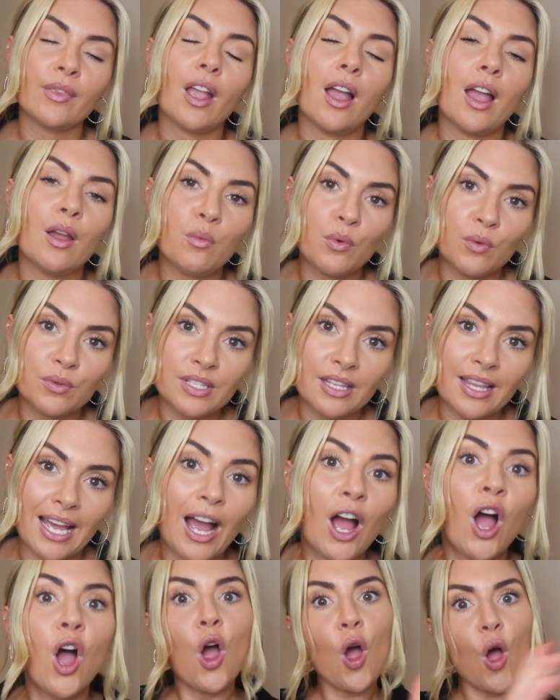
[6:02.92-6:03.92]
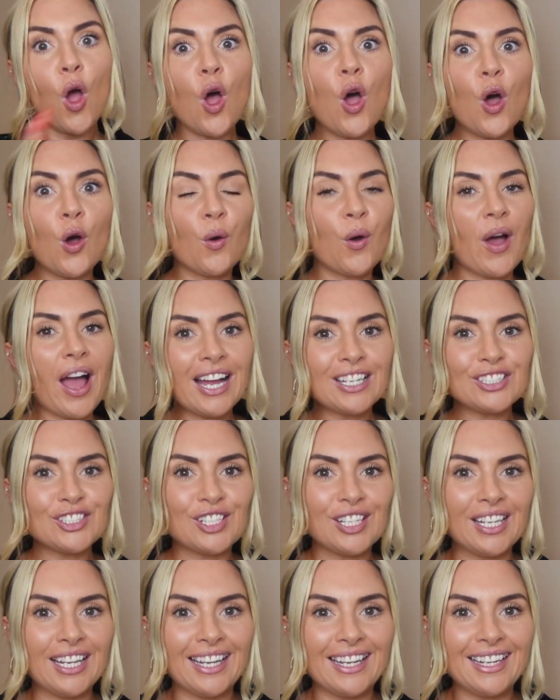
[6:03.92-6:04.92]
I will say that. Oh,
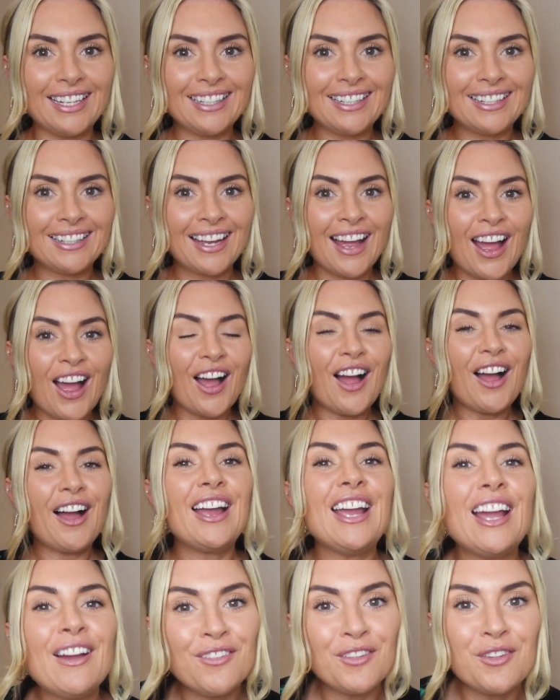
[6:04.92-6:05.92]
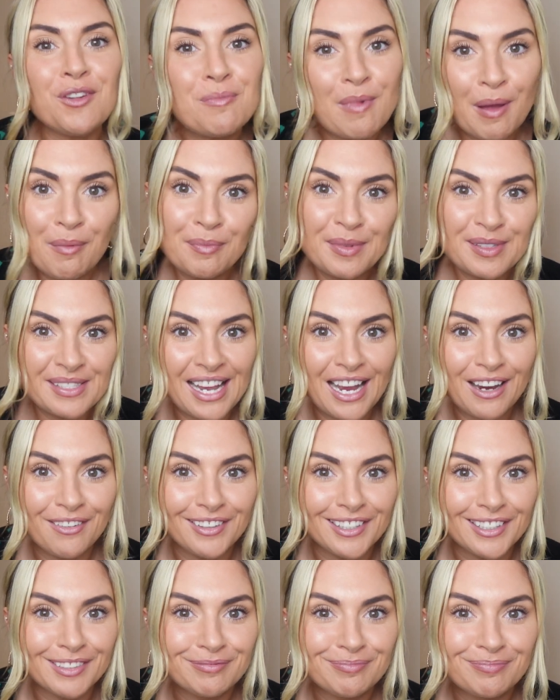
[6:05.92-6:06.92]
actually, I have a new members
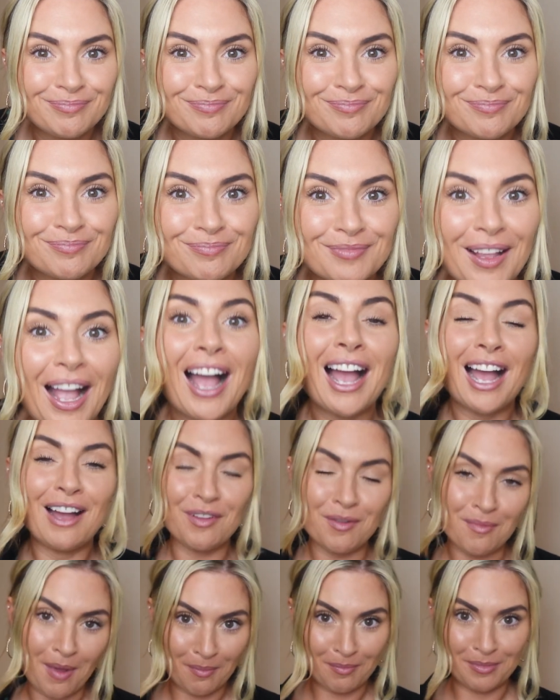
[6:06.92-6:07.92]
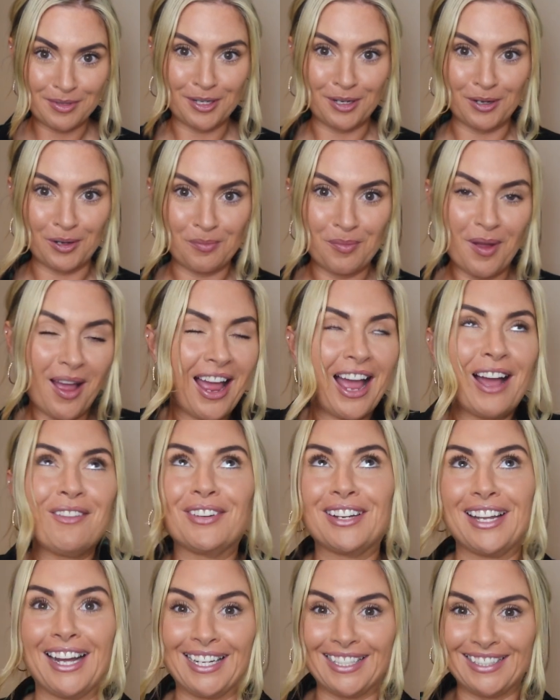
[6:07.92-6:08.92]
area. I have a members club, I
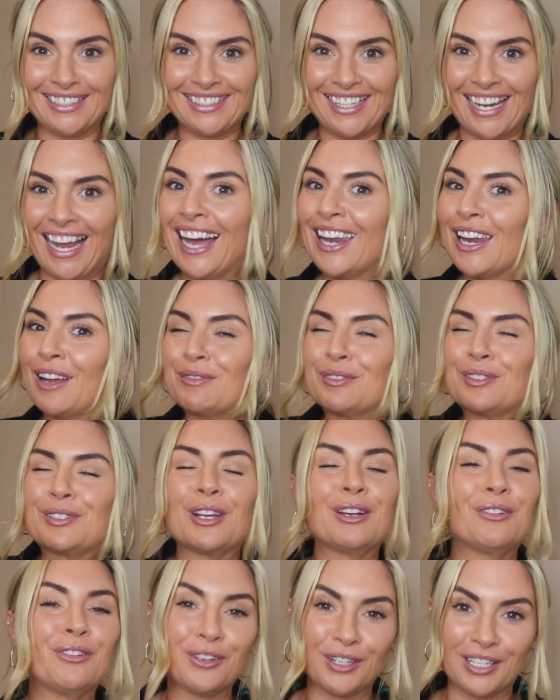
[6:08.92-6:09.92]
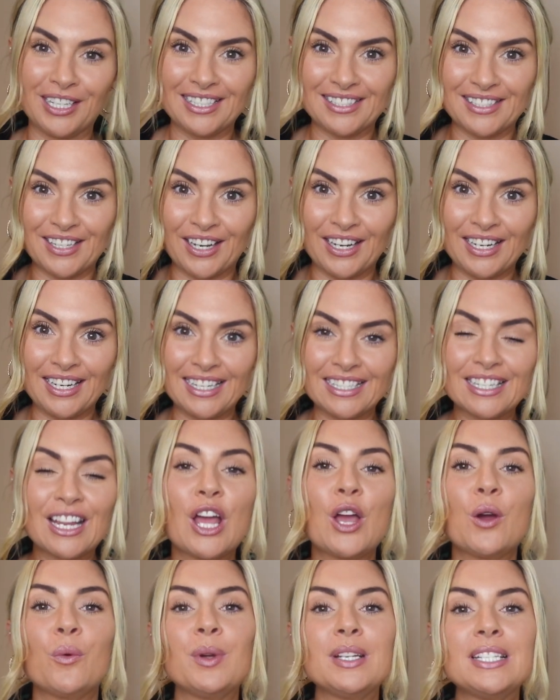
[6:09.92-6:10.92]
have a gang, and I'm so fucking excited.
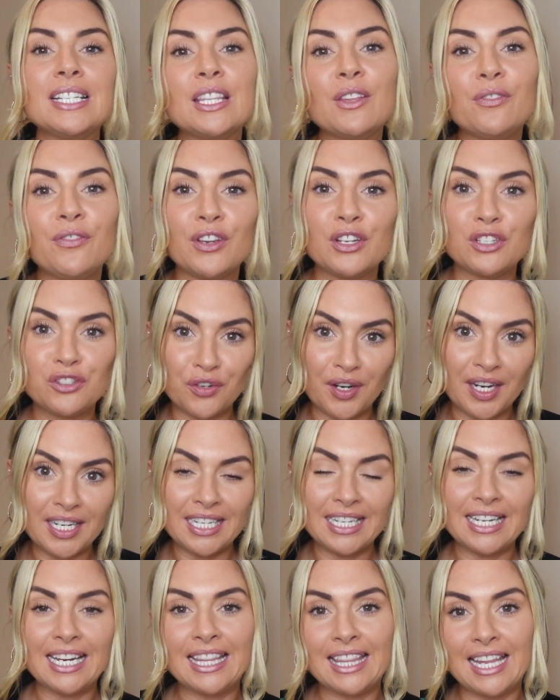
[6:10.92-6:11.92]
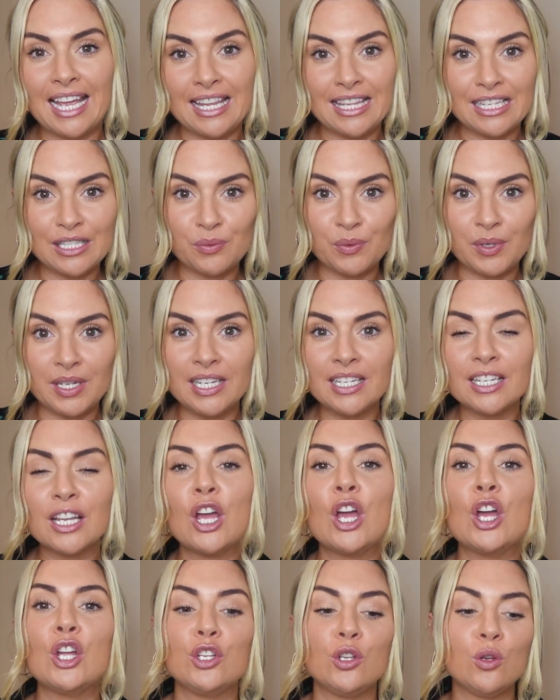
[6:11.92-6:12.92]
We did the first training in there this week.
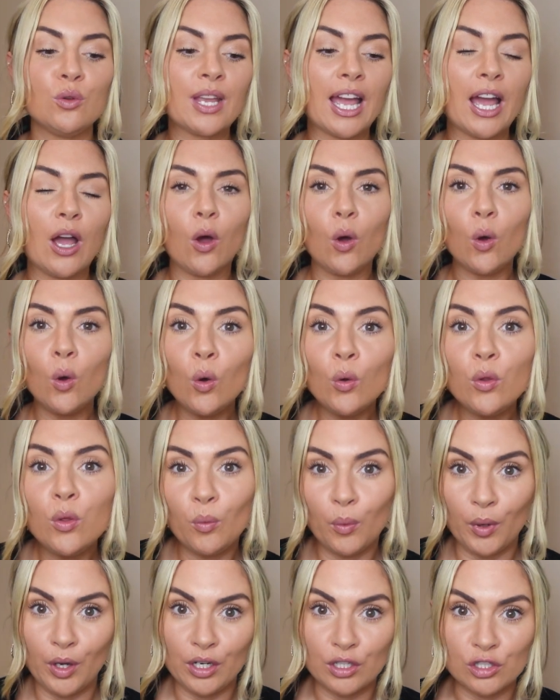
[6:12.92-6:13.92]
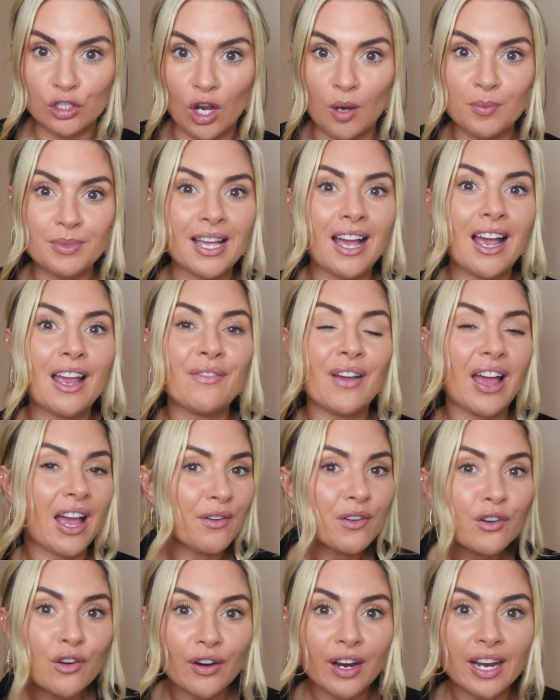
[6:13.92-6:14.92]
You get all the workshops that I've
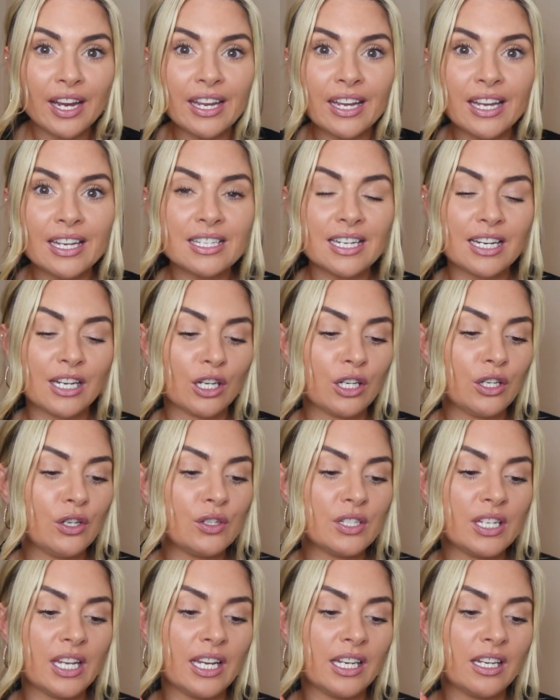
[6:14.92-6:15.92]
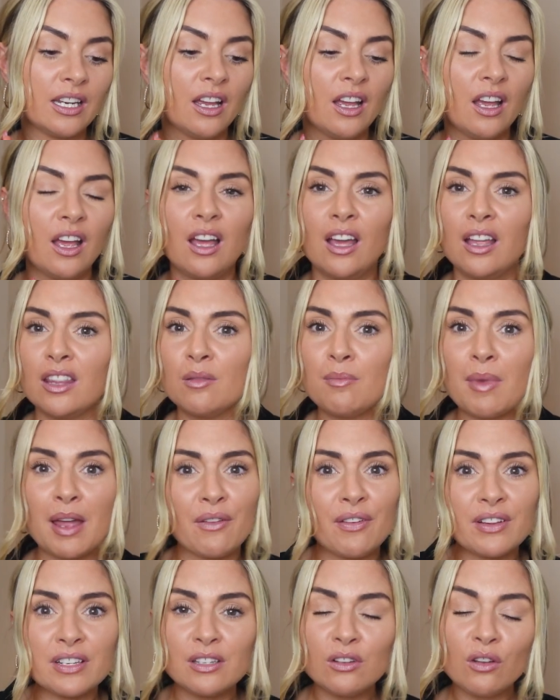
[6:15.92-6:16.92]
ever created, including the
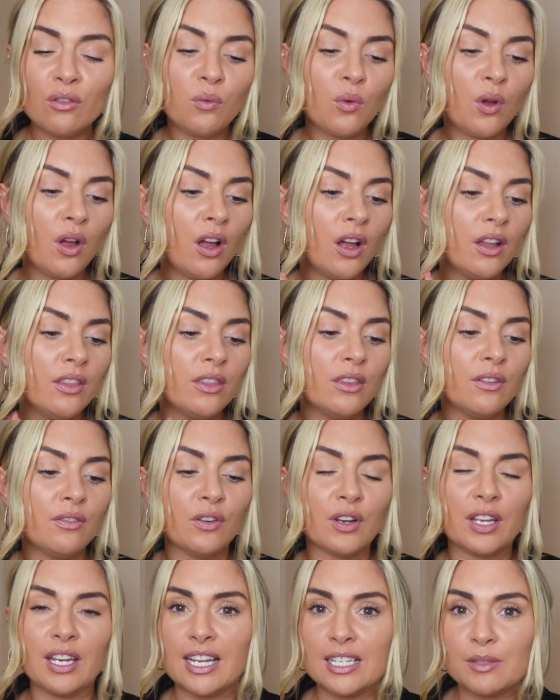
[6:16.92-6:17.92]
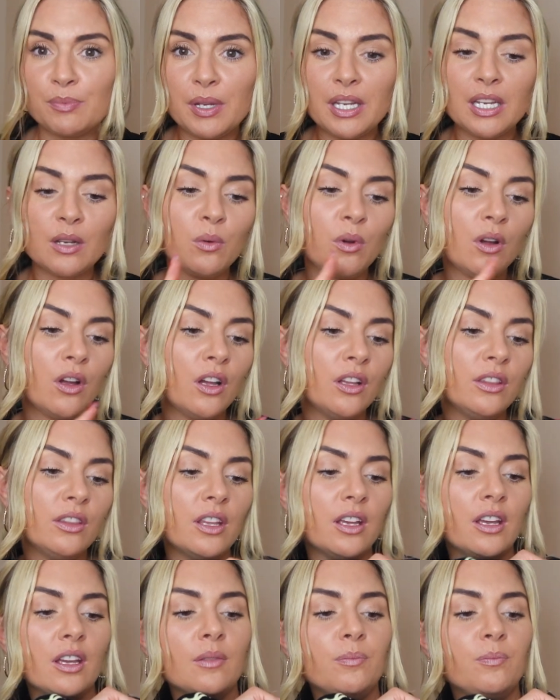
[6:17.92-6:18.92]
Manifest Love one, the fucking SP one,
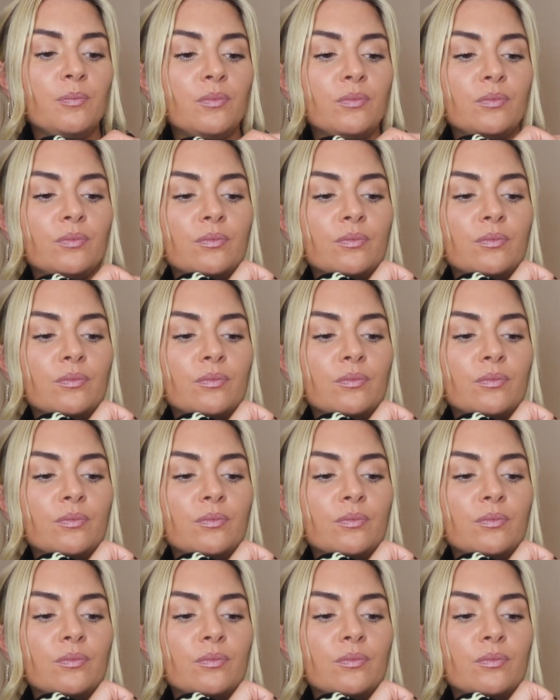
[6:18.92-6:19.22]
the